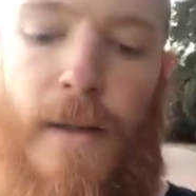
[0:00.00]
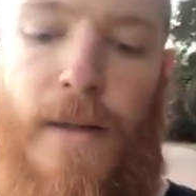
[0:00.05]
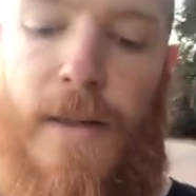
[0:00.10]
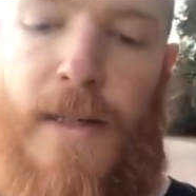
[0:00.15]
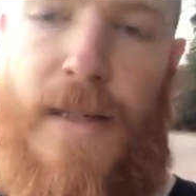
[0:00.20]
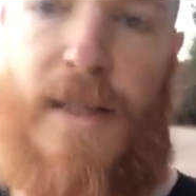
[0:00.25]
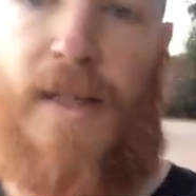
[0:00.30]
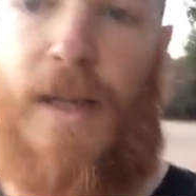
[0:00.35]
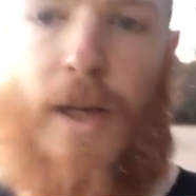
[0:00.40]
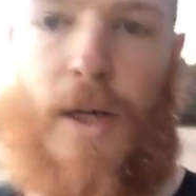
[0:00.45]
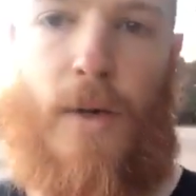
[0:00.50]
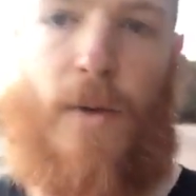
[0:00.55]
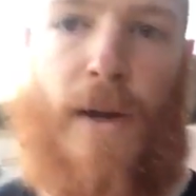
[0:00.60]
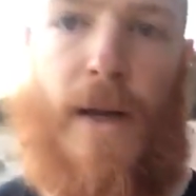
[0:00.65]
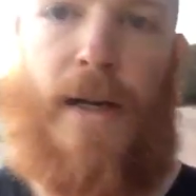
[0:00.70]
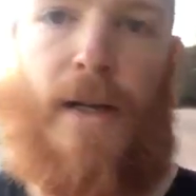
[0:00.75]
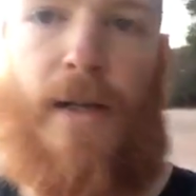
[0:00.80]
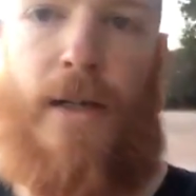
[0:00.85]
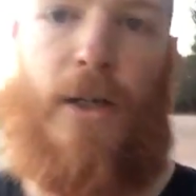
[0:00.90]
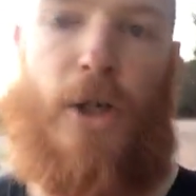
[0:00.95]

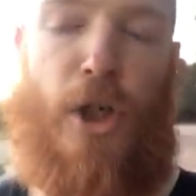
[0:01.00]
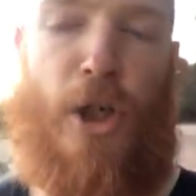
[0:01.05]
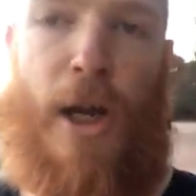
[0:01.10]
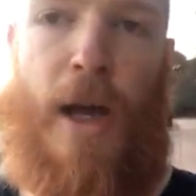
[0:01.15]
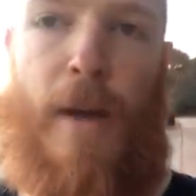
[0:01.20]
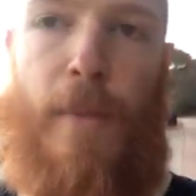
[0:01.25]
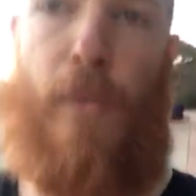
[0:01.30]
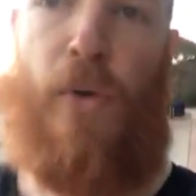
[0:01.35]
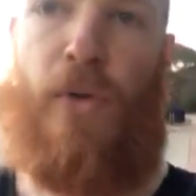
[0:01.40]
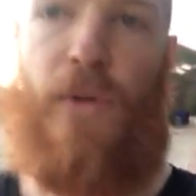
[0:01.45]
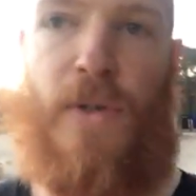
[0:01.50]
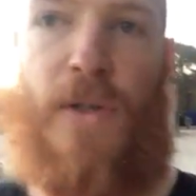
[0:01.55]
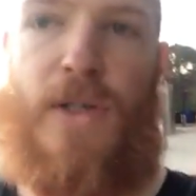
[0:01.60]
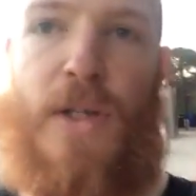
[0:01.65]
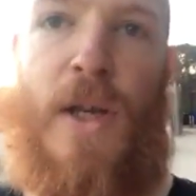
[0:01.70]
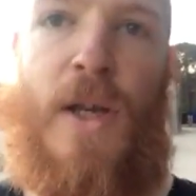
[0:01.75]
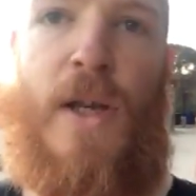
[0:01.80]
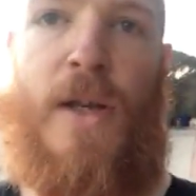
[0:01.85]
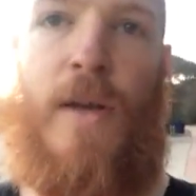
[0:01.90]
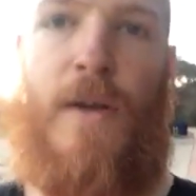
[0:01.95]
disintegrate into
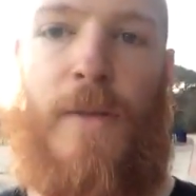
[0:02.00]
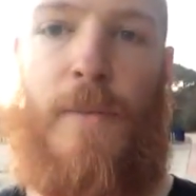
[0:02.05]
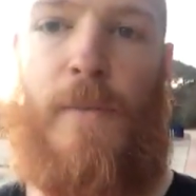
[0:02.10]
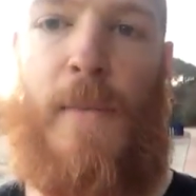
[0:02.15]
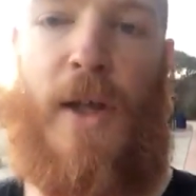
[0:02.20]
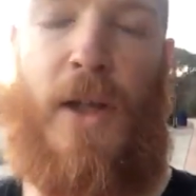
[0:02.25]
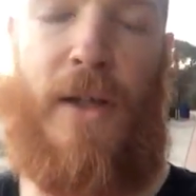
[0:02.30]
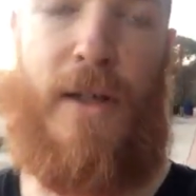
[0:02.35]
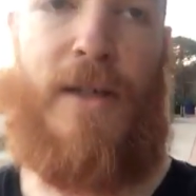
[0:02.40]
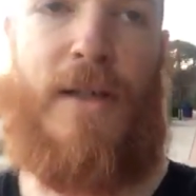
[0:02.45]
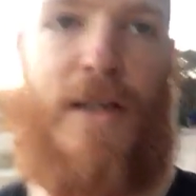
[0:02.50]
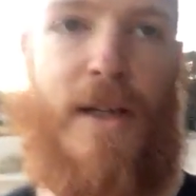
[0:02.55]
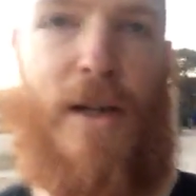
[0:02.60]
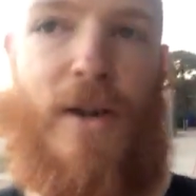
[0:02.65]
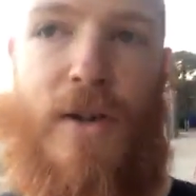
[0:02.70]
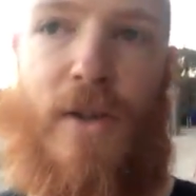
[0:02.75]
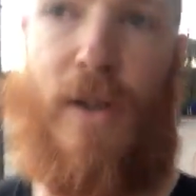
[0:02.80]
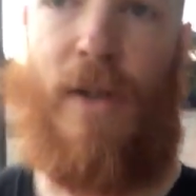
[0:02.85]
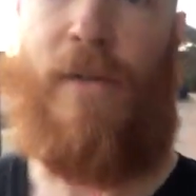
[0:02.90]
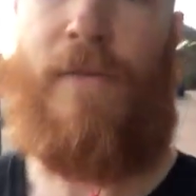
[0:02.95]
shambles millions of
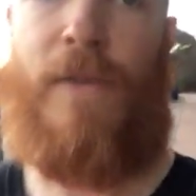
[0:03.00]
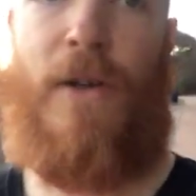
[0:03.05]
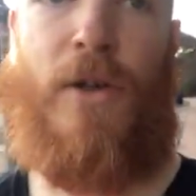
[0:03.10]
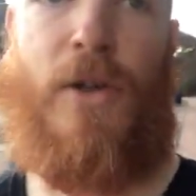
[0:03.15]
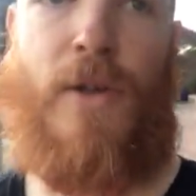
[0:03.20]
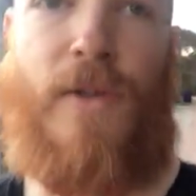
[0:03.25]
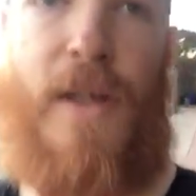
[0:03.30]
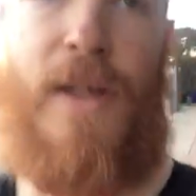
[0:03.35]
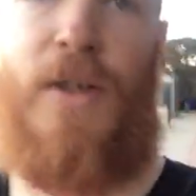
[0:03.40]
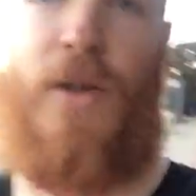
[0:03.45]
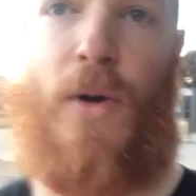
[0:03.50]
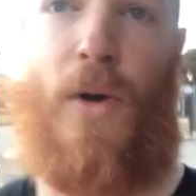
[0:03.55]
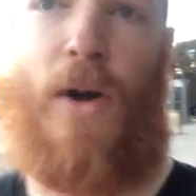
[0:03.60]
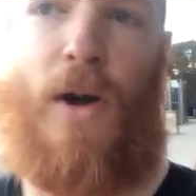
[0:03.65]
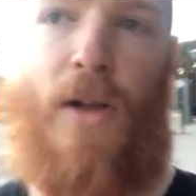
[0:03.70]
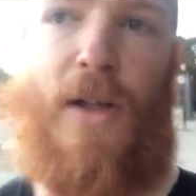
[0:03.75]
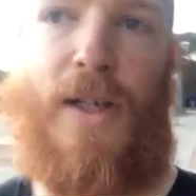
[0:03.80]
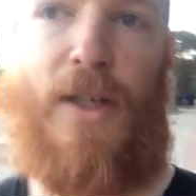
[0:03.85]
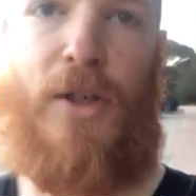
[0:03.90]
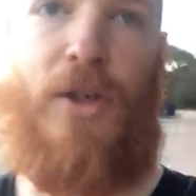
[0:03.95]
years in the future. These are
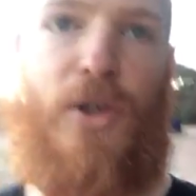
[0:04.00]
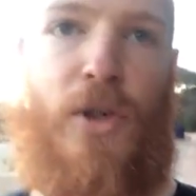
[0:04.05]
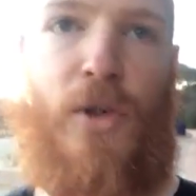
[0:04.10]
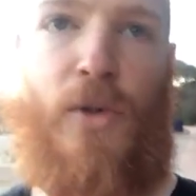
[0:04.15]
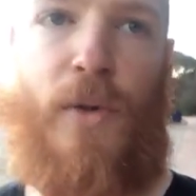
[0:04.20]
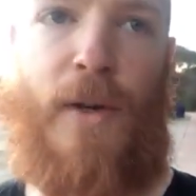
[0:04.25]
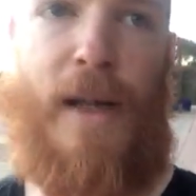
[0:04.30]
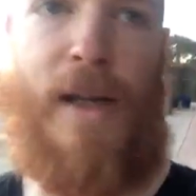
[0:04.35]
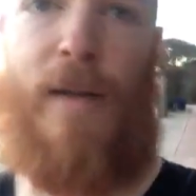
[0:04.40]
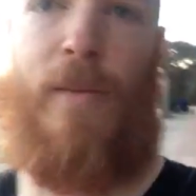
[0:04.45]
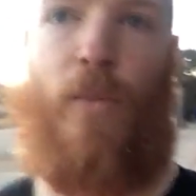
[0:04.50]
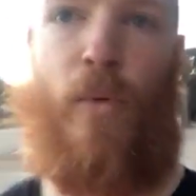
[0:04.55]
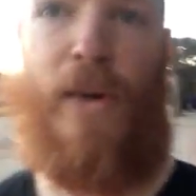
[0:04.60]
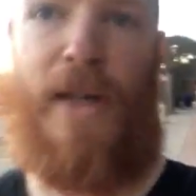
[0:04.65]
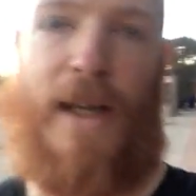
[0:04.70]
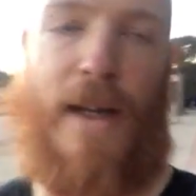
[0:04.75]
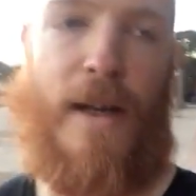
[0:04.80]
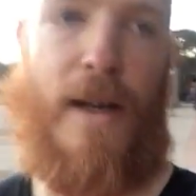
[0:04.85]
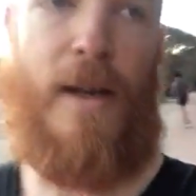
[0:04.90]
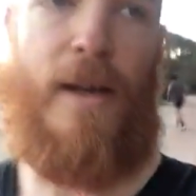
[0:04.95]
all
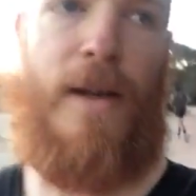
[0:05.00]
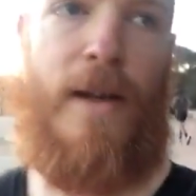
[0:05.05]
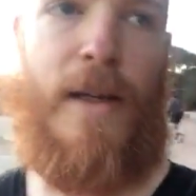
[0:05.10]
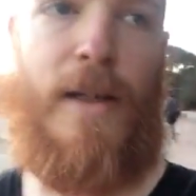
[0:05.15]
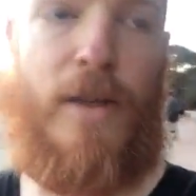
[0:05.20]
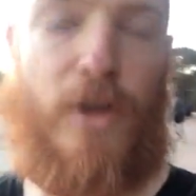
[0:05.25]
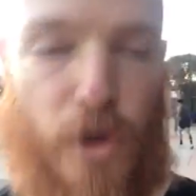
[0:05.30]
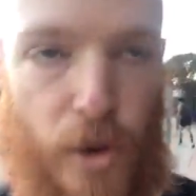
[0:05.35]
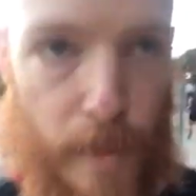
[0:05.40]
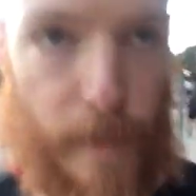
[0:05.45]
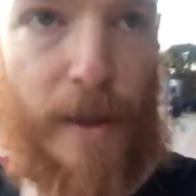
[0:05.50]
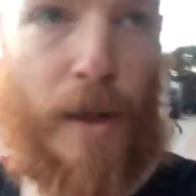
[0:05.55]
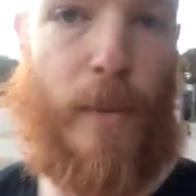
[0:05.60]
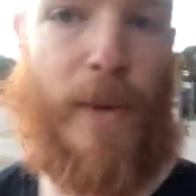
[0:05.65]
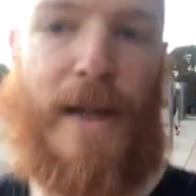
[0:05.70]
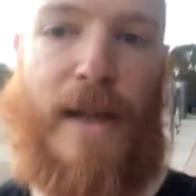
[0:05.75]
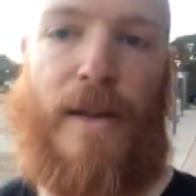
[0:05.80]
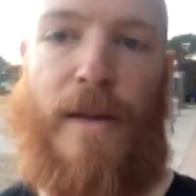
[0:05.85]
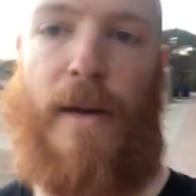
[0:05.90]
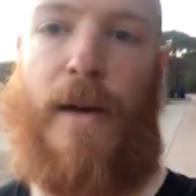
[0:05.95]
extremely
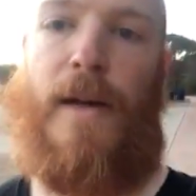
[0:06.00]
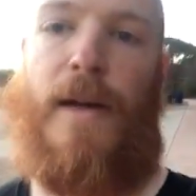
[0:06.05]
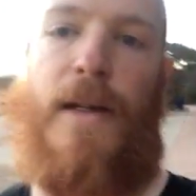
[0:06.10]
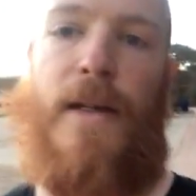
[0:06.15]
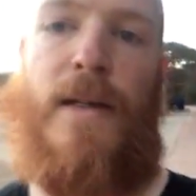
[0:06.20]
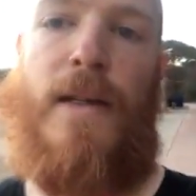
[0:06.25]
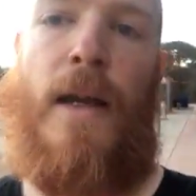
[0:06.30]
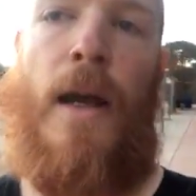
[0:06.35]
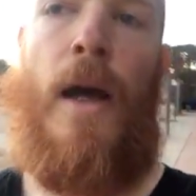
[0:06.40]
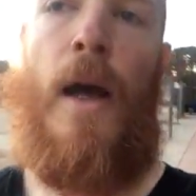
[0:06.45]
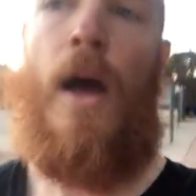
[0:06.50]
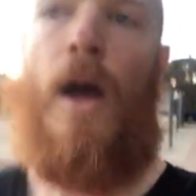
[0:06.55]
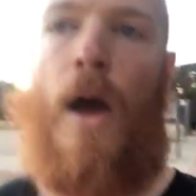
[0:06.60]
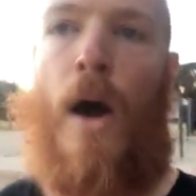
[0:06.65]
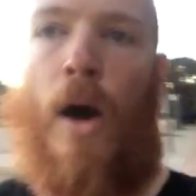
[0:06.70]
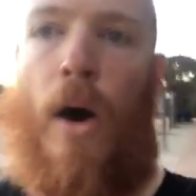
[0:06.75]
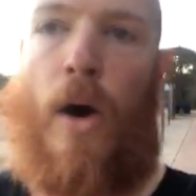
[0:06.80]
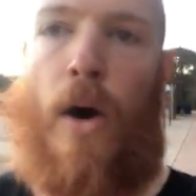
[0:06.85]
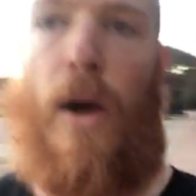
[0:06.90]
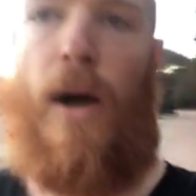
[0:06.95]
weak theories,
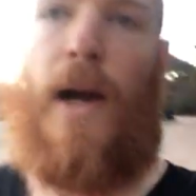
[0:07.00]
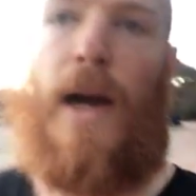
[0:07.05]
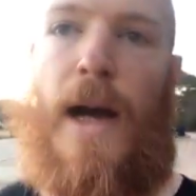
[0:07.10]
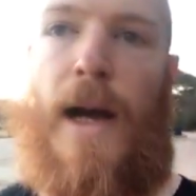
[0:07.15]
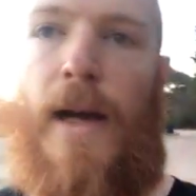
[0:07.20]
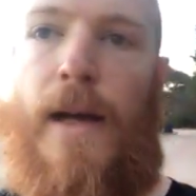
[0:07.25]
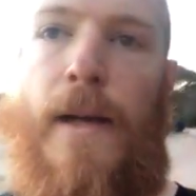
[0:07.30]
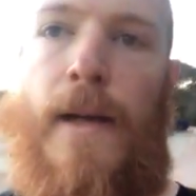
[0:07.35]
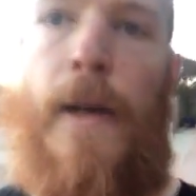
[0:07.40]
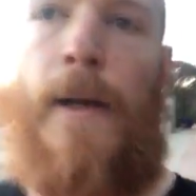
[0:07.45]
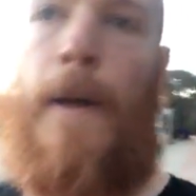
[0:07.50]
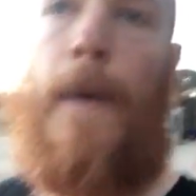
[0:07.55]
or